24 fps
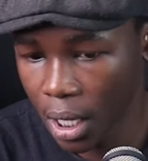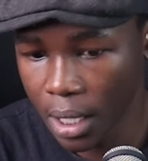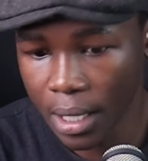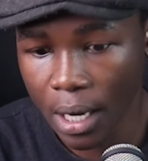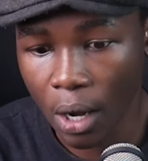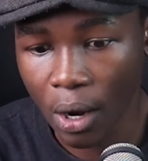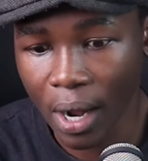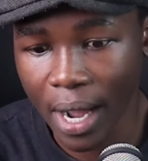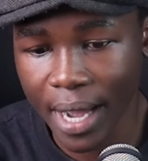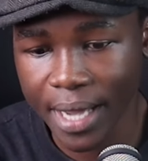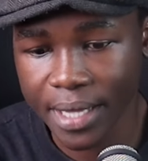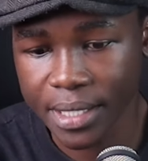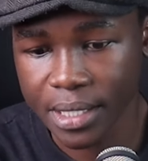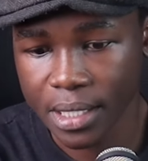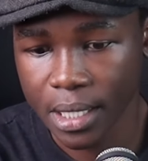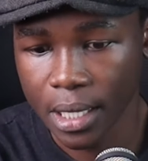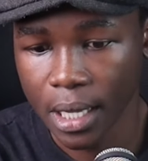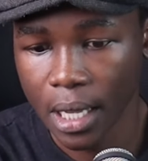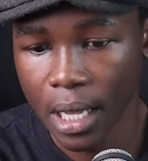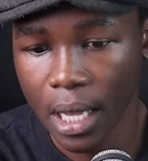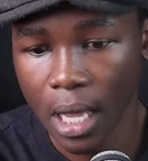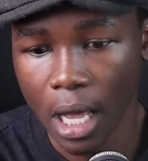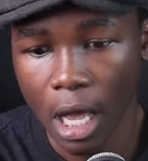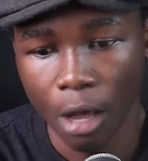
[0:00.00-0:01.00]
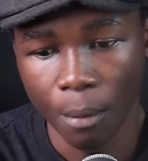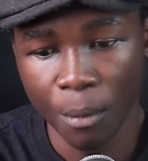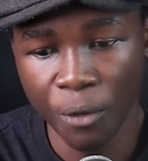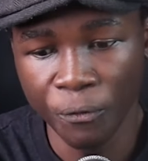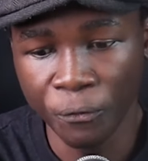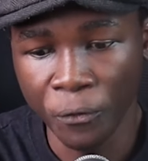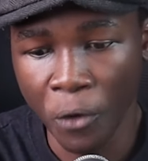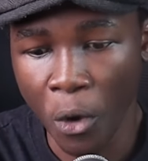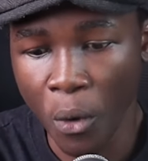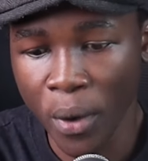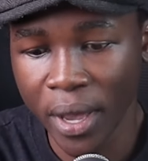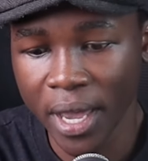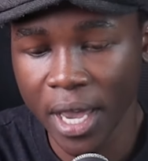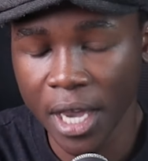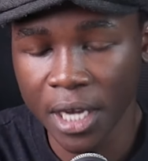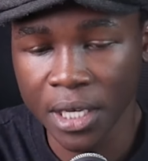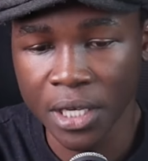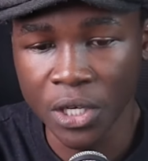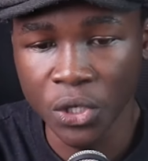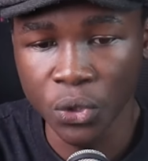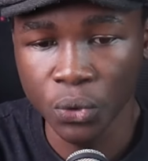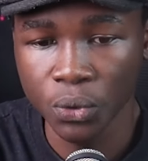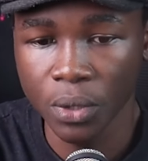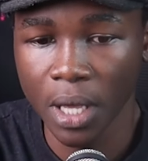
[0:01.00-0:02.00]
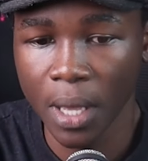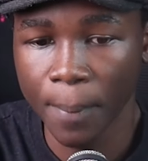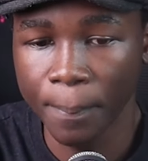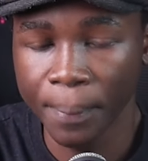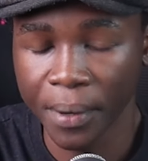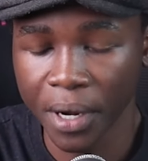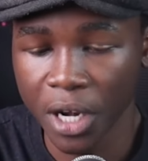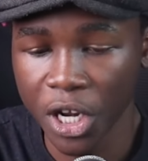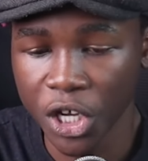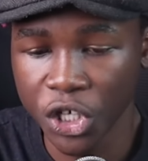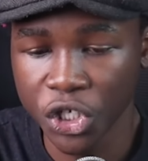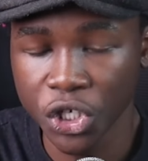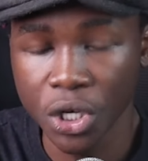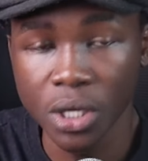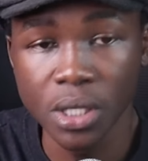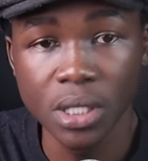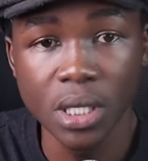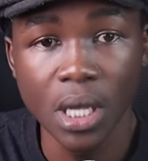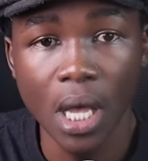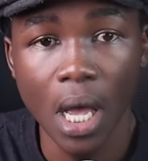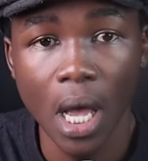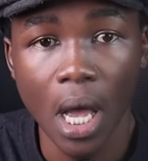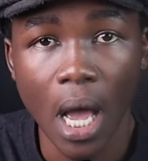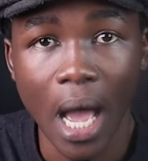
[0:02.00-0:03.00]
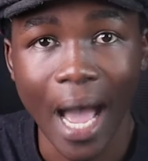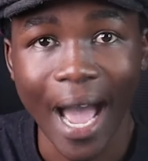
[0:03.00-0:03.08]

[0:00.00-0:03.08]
Now guys, before we get into the predictions,